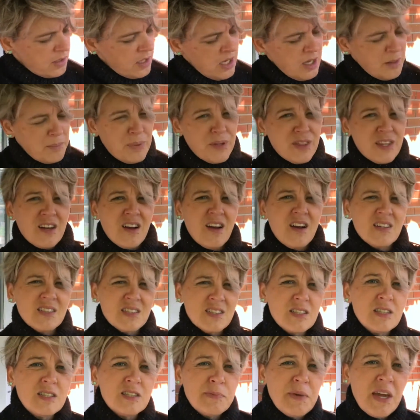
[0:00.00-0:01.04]
but the car's a
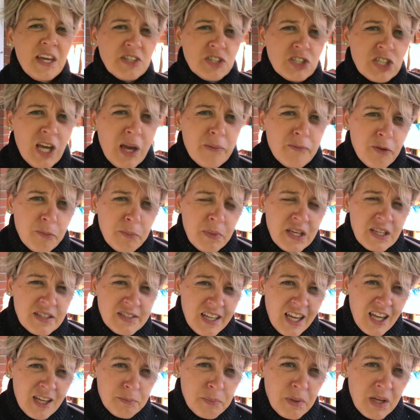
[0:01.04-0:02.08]
little smashed up from being
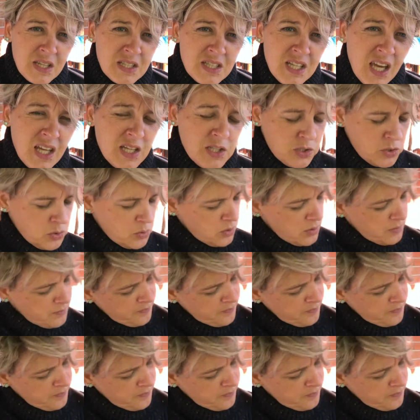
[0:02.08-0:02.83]
attacked by a dinosaur.